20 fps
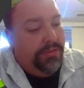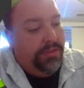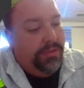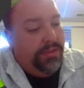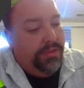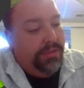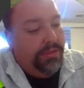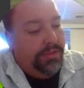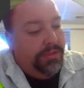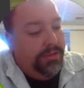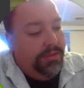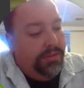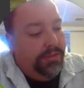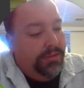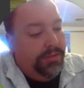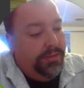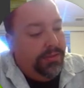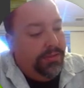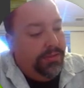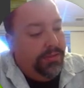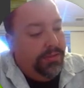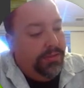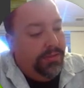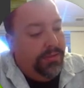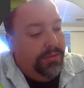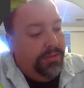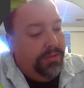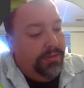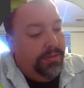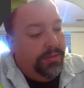
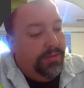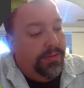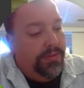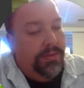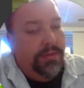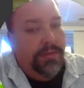(no one is talking)